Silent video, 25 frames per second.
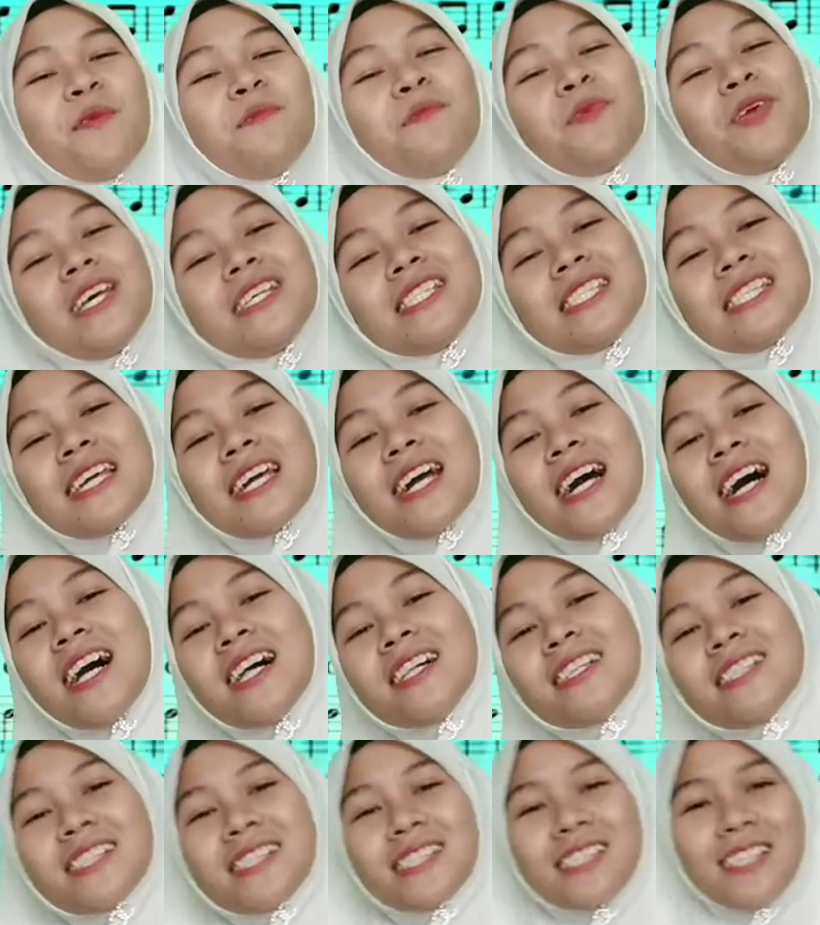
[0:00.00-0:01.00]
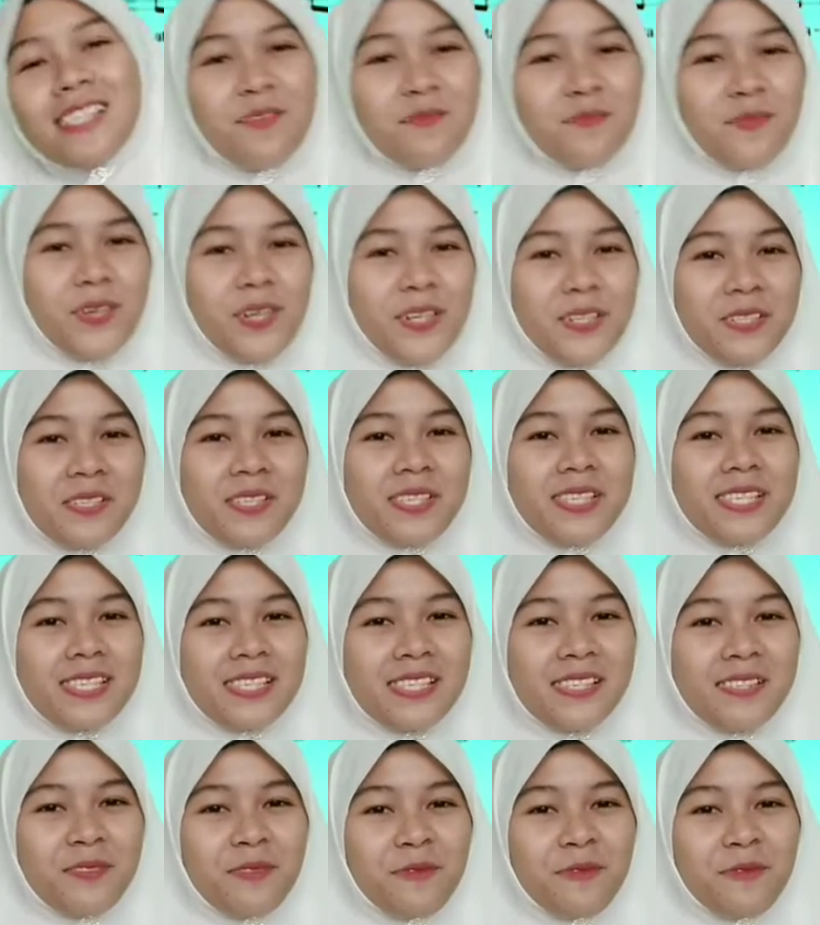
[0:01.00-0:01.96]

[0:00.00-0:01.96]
musical symbols.